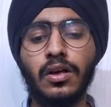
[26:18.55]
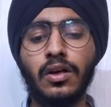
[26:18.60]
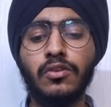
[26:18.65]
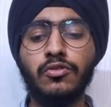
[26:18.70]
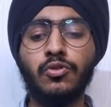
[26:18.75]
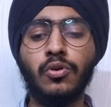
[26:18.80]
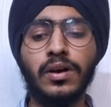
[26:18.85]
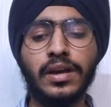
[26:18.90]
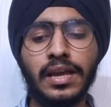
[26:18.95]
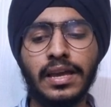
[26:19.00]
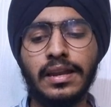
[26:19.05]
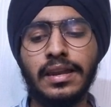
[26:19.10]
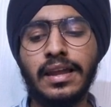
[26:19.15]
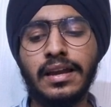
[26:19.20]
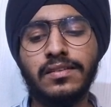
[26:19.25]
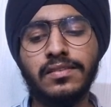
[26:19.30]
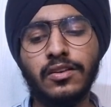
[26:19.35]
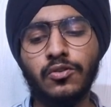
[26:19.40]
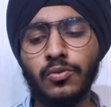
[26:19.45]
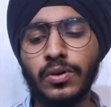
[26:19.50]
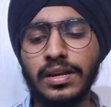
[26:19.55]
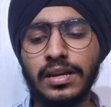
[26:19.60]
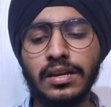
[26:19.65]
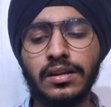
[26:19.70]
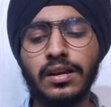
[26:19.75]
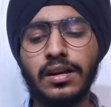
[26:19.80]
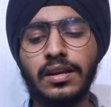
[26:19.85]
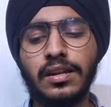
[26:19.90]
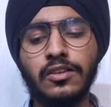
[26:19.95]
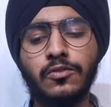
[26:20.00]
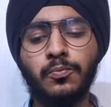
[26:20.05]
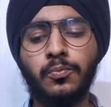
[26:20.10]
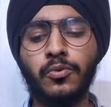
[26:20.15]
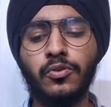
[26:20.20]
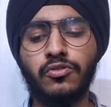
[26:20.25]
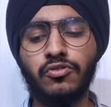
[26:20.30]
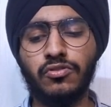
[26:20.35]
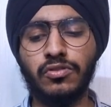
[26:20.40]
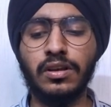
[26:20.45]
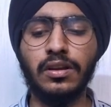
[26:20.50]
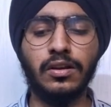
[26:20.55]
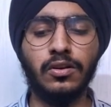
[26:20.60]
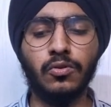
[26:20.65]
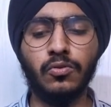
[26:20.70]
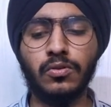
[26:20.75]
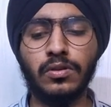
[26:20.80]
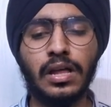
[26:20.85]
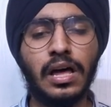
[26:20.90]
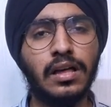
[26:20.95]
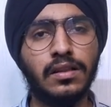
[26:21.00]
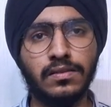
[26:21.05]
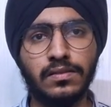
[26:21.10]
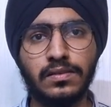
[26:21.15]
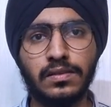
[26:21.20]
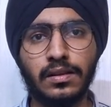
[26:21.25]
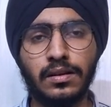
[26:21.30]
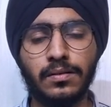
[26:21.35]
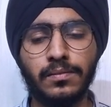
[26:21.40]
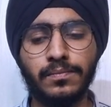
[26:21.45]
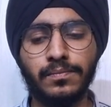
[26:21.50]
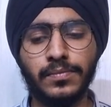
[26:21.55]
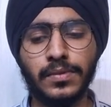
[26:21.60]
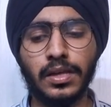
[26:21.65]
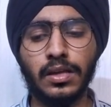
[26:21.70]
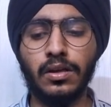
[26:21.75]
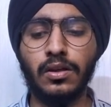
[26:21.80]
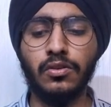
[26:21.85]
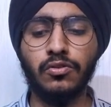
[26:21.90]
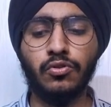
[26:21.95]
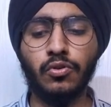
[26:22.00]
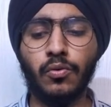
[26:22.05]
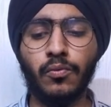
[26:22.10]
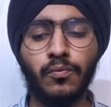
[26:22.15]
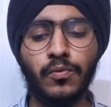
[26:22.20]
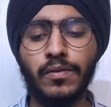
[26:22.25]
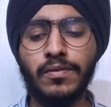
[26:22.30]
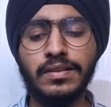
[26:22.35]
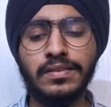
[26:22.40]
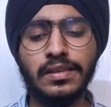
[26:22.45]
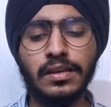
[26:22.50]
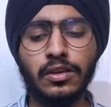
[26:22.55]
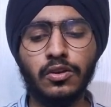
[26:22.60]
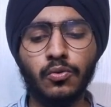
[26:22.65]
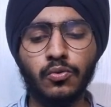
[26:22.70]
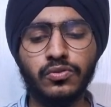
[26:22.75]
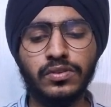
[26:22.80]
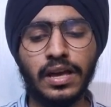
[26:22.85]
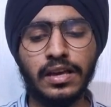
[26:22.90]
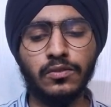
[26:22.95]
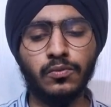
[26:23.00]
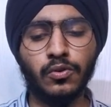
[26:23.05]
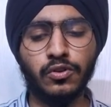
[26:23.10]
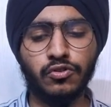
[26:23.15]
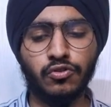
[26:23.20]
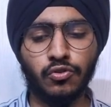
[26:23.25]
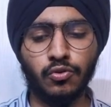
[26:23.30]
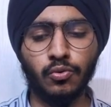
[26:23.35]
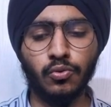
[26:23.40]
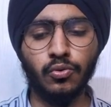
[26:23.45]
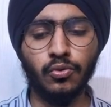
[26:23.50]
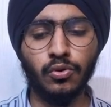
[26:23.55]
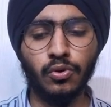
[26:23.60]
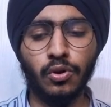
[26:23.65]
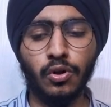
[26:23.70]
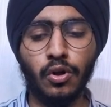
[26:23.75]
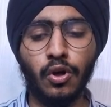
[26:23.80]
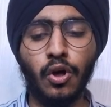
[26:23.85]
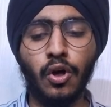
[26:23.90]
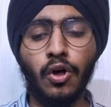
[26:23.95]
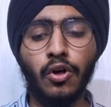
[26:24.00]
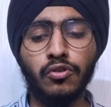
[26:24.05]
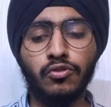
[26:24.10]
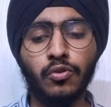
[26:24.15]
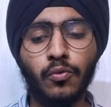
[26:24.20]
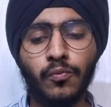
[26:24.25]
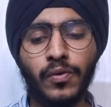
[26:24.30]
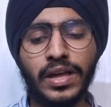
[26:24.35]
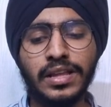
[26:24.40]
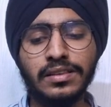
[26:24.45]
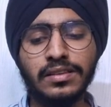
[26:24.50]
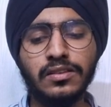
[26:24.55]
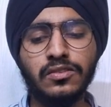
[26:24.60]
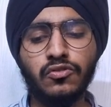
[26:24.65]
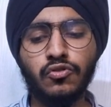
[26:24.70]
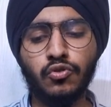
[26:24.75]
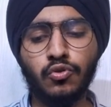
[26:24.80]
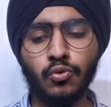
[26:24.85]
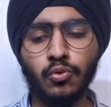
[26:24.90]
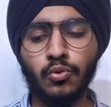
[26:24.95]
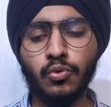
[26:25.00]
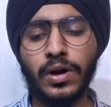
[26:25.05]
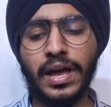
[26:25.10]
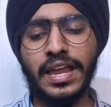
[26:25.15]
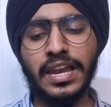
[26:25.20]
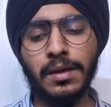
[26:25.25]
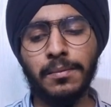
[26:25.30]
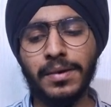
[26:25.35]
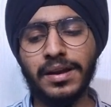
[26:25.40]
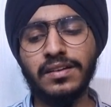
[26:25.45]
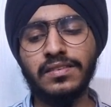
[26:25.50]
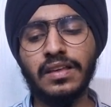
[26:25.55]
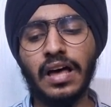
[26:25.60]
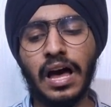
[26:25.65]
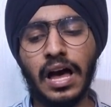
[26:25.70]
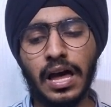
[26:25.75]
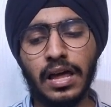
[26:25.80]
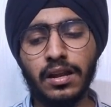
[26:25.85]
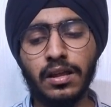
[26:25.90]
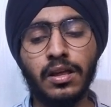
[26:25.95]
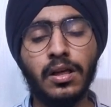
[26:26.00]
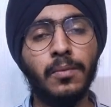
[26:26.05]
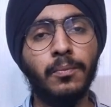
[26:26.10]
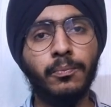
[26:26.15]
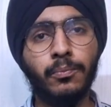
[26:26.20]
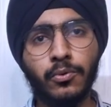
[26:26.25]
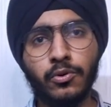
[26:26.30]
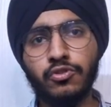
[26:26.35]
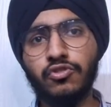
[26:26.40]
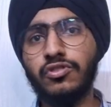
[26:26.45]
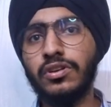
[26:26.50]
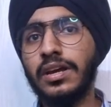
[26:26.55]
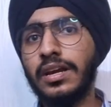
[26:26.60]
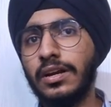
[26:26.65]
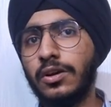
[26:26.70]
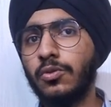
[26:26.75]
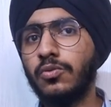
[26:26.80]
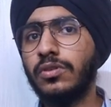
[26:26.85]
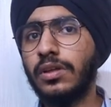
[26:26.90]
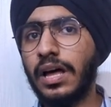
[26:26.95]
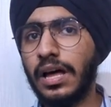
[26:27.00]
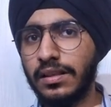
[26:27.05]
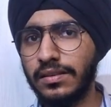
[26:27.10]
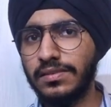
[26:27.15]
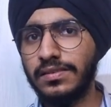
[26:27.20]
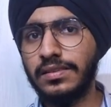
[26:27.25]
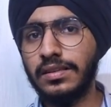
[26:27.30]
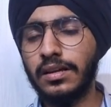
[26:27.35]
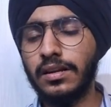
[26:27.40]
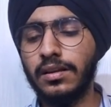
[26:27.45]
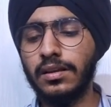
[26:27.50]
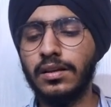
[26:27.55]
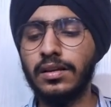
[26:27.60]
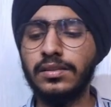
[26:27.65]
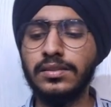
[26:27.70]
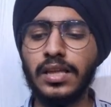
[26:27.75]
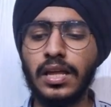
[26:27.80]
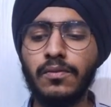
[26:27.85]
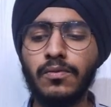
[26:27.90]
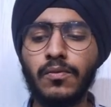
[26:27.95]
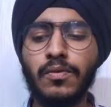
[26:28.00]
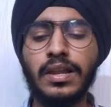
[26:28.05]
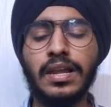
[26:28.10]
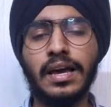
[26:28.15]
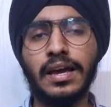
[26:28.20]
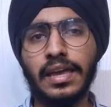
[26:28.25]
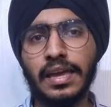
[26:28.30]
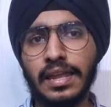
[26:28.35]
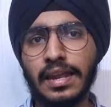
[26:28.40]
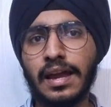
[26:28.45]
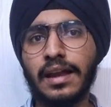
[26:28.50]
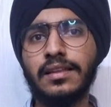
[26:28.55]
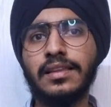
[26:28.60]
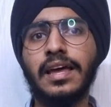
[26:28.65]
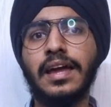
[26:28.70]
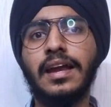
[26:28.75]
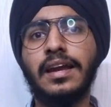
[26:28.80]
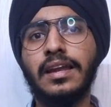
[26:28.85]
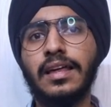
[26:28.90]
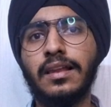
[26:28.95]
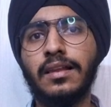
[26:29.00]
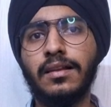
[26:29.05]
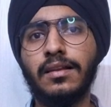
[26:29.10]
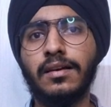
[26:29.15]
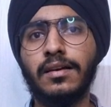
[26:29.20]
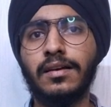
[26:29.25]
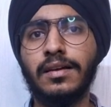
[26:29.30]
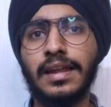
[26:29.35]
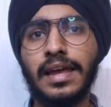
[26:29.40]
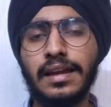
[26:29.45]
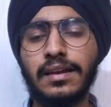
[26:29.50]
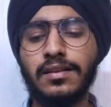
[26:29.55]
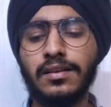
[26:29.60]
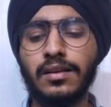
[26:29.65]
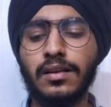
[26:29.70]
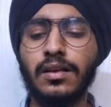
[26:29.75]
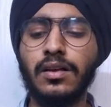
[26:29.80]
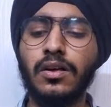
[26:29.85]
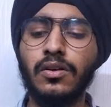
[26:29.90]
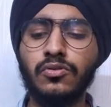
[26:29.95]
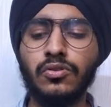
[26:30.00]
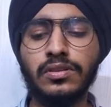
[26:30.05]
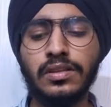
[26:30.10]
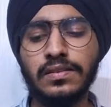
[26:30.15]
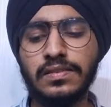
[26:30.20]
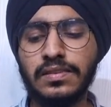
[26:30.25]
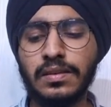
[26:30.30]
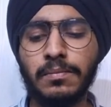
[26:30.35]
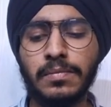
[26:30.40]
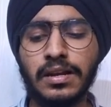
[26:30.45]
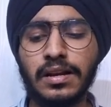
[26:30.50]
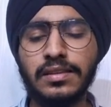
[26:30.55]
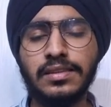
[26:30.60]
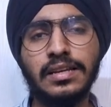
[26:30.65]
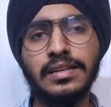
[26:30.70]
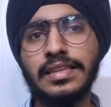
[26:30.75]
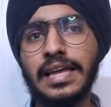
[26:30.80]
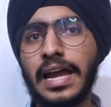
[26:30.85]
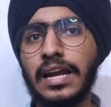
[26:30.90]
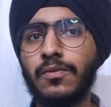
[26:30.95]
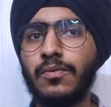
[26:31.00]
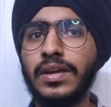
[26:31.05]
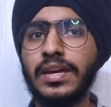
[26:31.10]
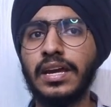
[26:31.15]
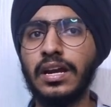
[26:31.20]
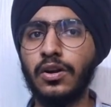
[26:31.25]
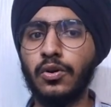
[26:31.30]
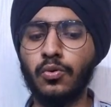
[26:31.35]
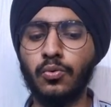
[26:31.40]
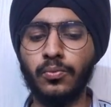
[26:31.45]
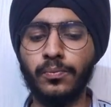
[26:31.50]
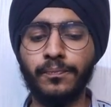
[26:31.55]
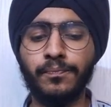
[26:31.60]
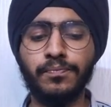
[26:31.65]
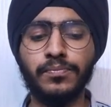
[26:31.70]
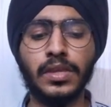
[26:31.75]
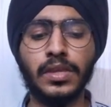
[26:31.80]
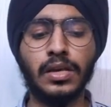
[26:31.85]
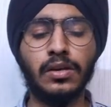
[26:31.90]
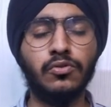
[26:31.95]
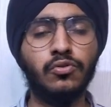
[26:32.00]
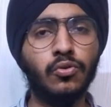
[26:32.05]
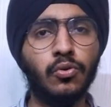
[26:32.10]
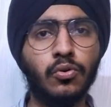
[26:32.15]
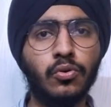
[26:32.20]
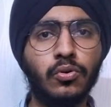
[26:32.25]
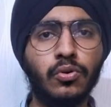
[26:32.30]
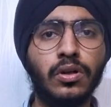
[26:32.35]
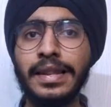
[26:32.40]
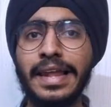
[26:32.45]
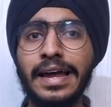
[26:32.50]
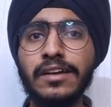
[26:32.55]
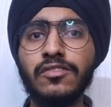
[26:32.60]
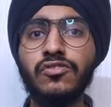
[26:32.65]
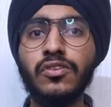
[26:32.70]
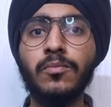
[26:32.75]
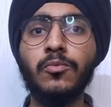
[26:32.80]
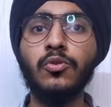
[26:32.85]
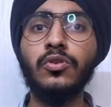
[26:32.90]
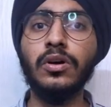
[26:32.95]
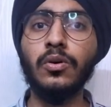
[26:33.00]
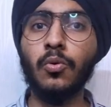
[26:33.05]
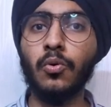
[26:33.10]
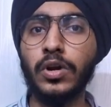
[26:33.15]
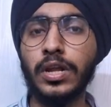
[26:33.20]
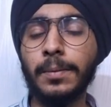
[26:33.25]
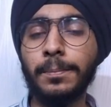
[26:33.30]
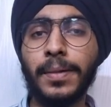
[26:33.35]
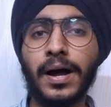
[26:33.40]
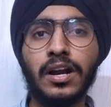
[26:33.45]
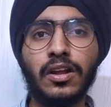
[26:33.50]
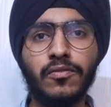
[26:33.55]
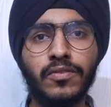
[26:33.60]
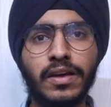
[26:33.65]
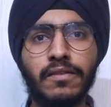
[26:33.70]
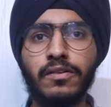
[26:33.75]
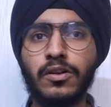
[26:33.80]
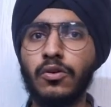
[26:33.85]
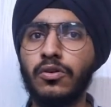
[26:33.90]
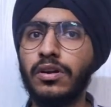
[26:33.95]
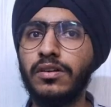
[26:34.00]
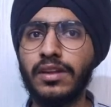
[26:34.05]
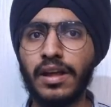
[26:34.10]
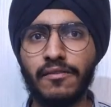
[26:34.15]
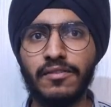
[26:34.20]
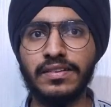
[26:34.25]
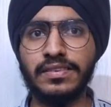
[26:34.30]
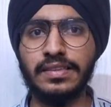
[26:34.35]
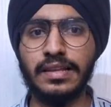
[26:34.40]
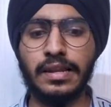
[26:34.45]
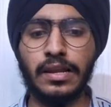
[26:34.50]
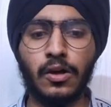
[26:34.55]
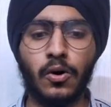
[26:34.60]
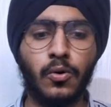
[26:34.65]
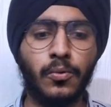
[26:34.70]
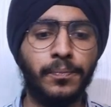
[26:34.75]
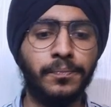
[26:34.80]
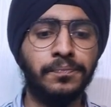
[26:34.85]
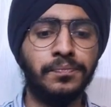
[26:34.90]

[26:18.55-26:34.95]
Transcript: So again, let's say 20, 30 is pushed into the answer. So we will say queue size was 2. So when these two elements are pushed into the answer, then we will again add the handle, right? So this similar thing that we can do. So let's jump to the coding part of level order traversal now.